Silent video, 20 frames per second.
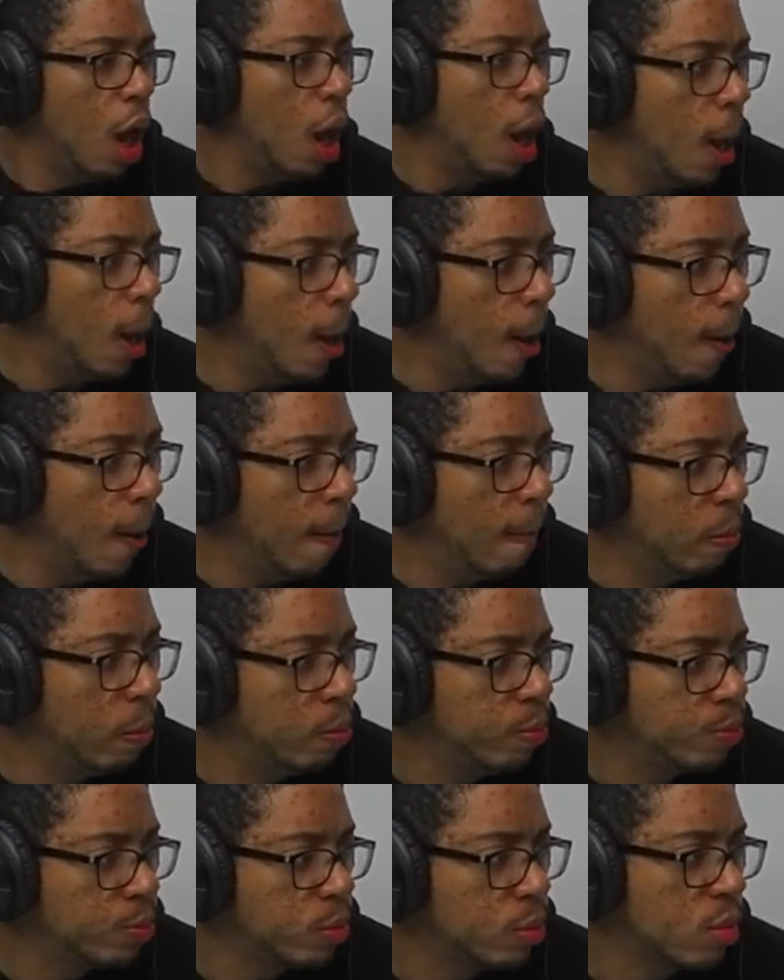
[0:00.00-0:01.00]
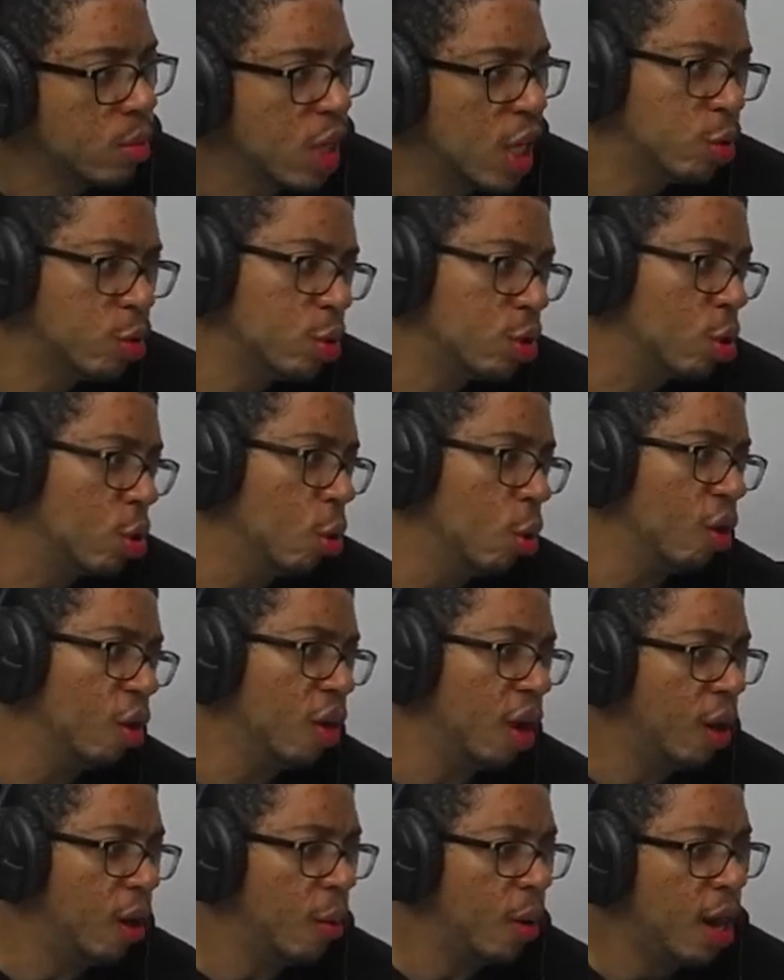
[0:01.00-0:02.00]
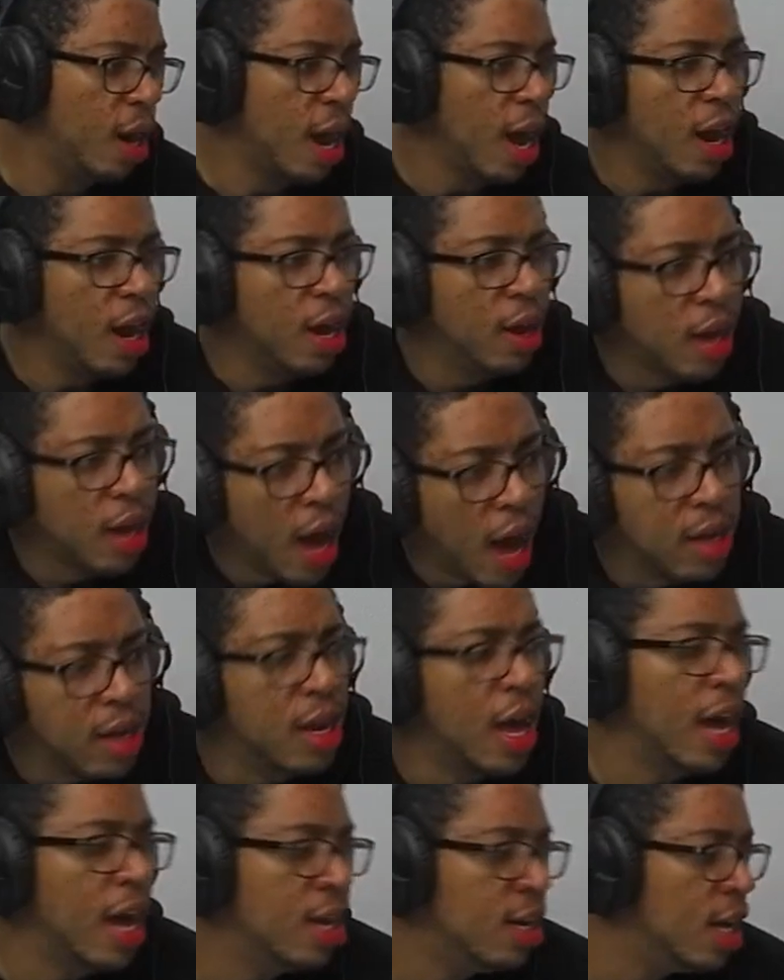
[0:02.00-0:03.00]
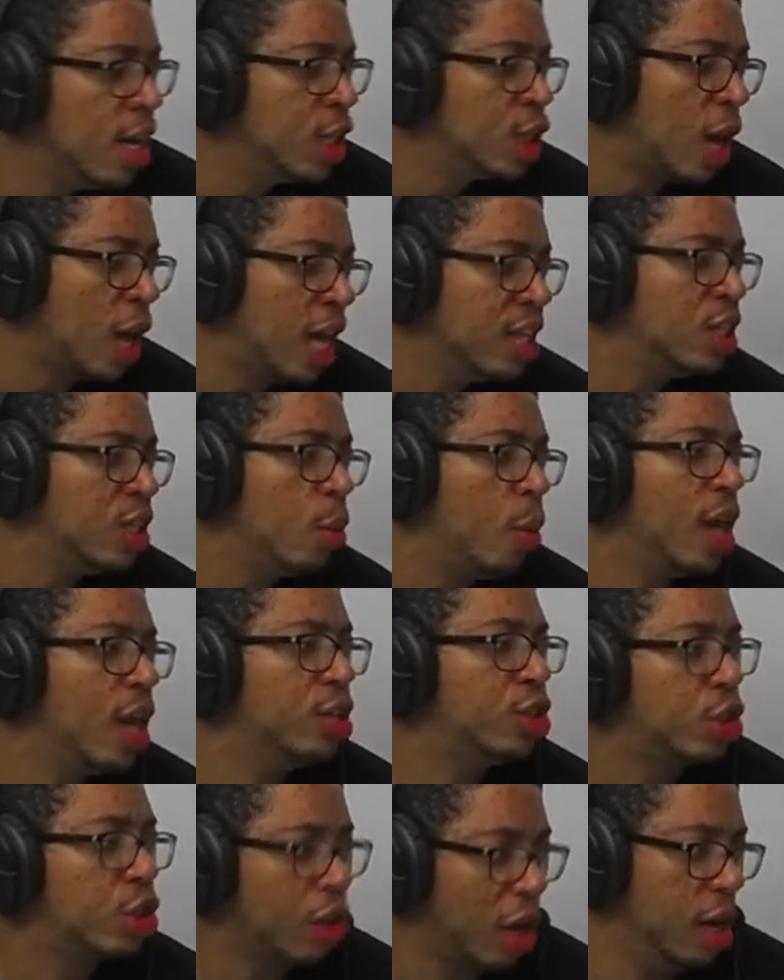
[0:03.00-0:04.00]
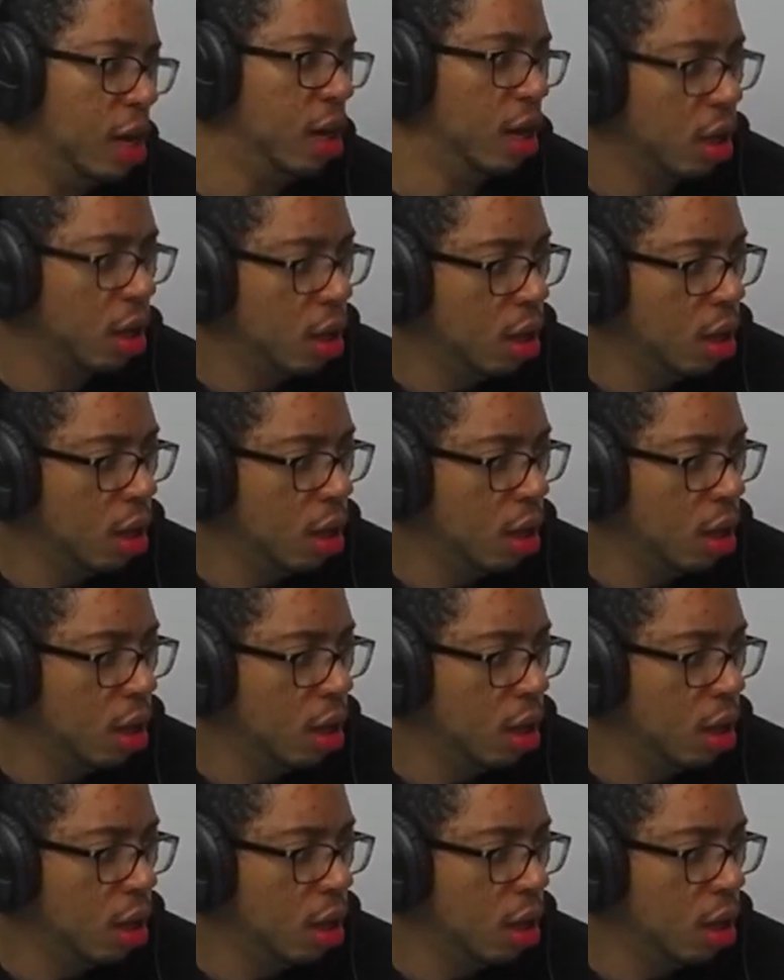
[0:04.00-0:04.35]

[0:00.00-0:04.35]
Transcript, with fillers: Um, this is cool though. it, I, I see why it's trending.